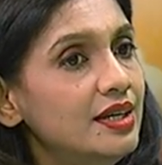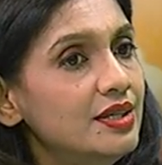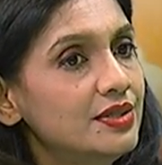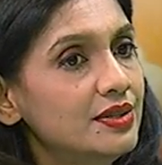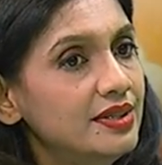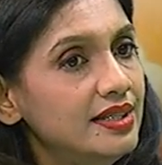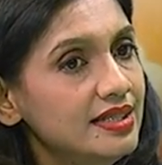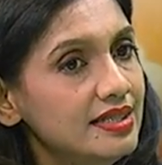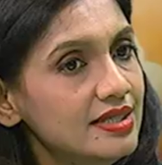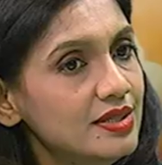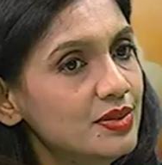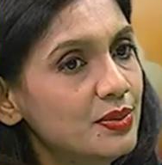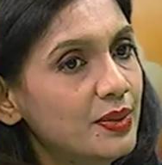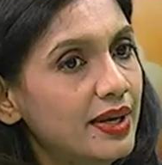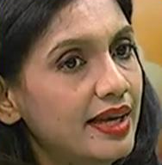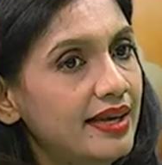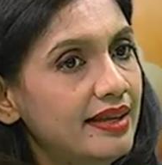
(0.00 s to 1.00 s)
So this
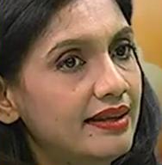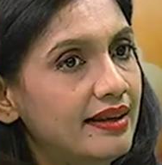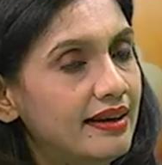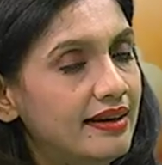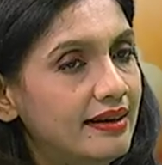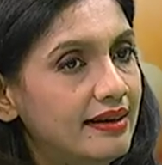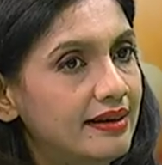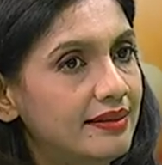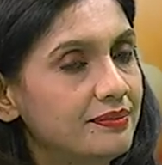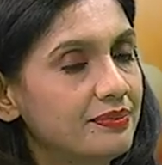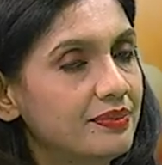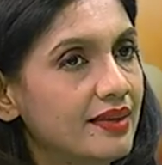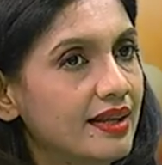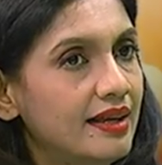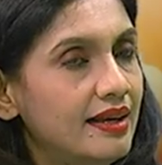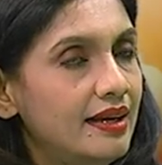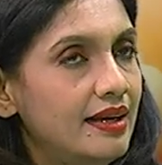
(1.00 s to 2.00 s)
is where
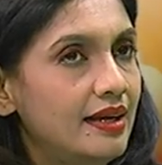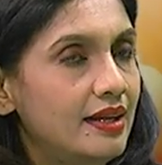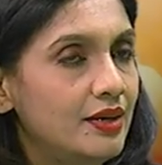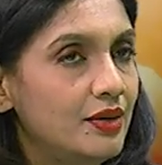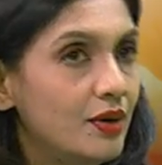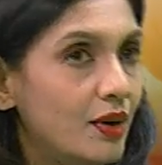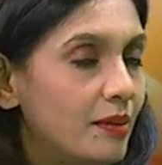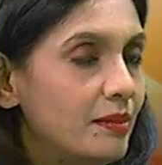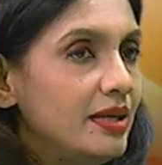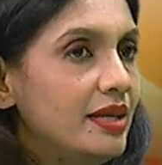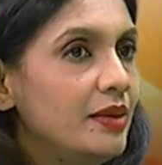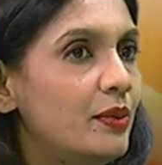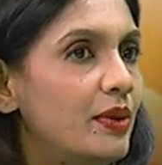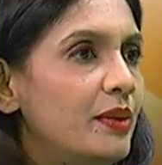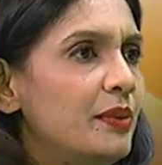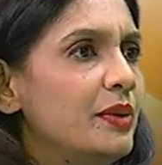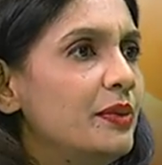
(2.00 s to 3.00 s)
normally
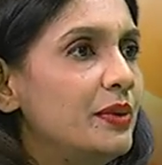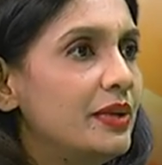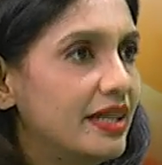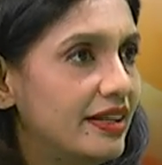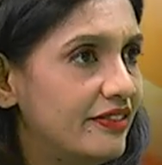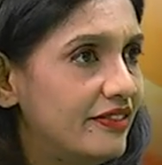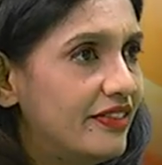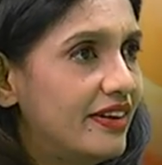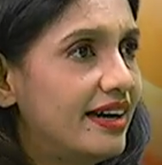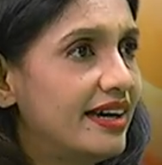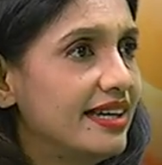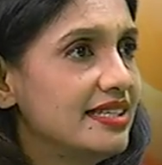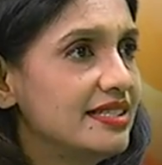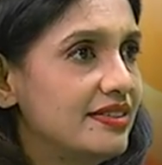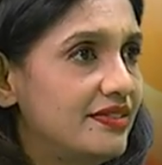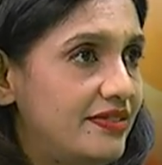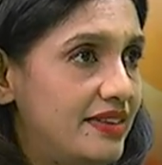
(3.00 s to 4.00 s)
what we would
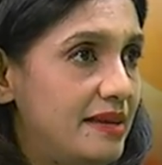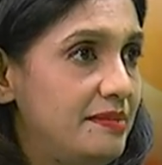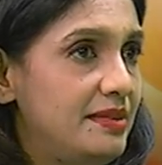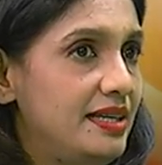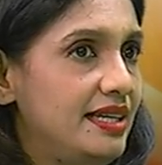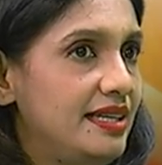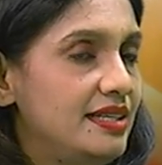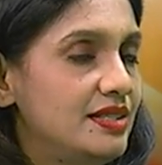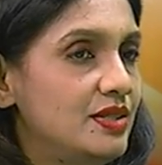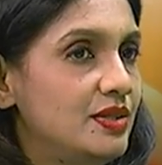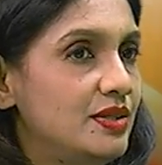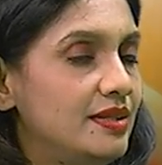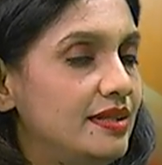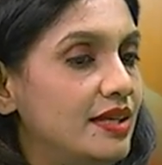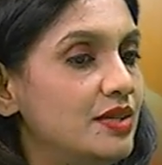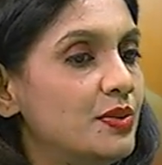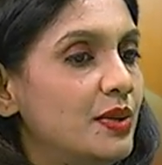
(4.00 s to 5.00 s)
advise a family is,
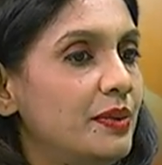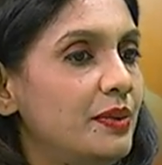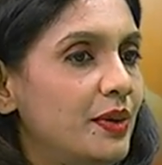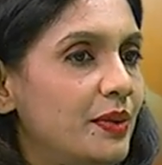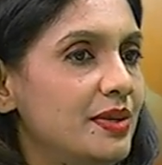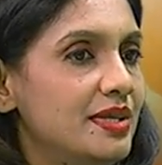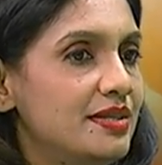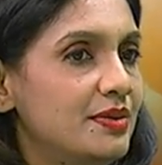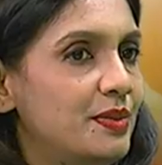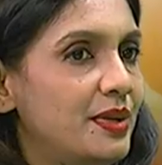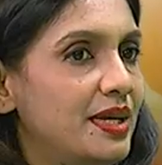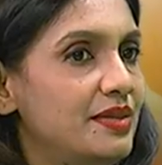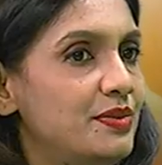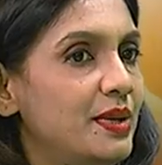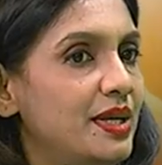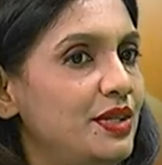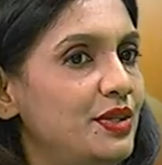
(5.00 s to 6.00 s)
that's why we always
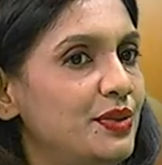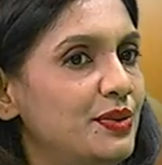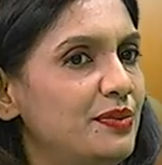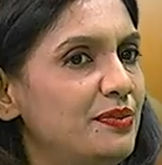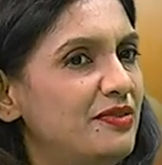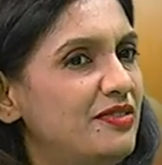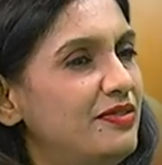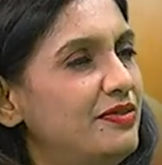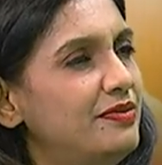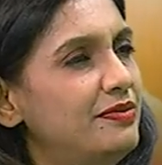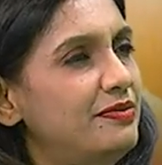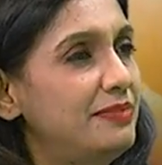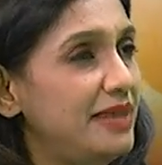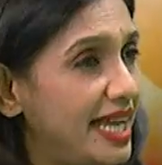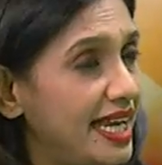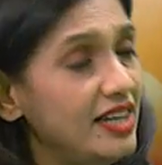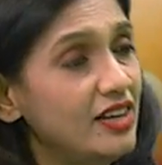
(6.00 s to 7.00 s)
advise when you
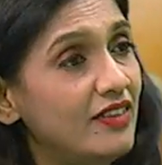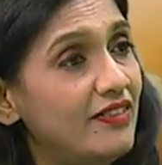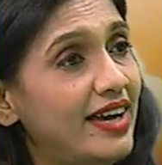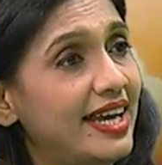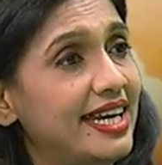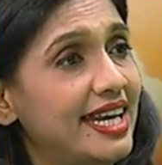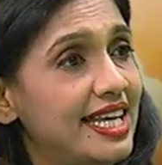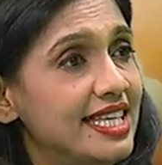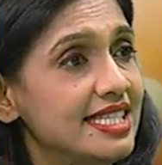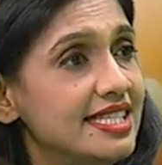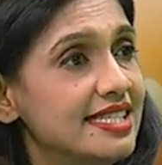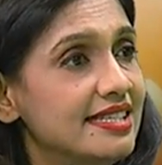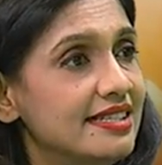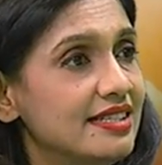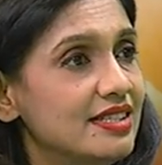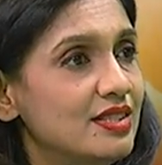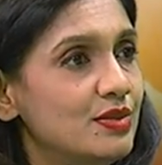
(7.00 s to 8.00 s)
plan your
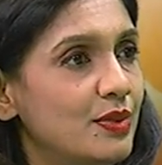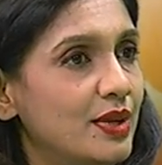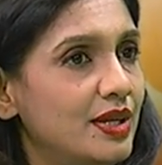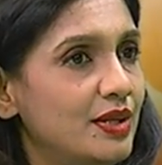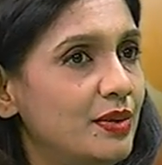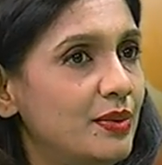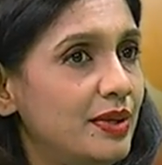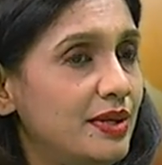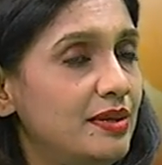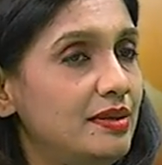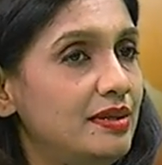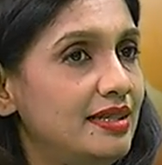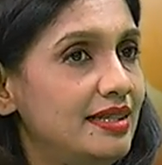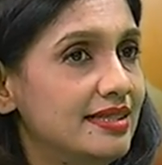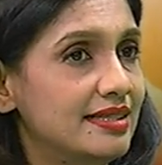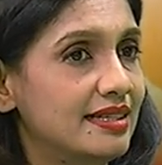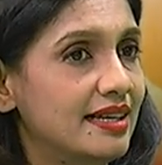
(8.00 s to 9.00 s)
finances, when you want to
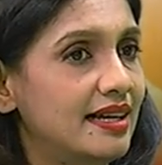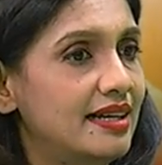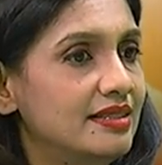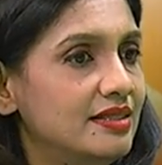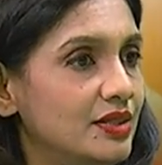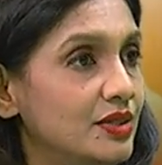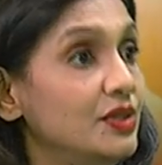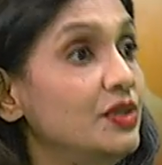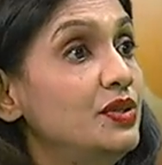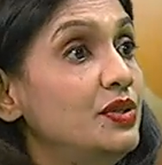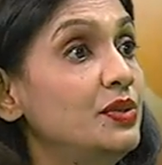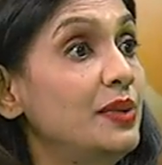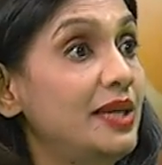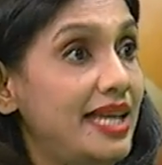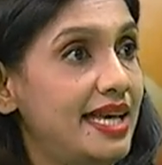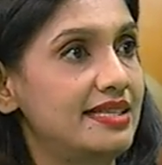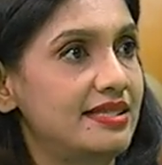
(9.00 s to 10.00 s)
discuss, you
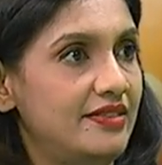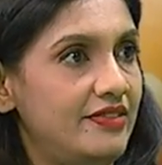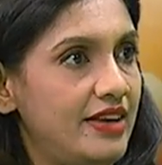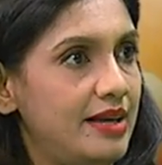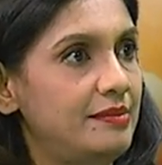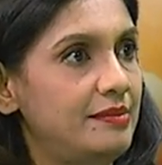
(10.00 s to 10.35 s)
do it as a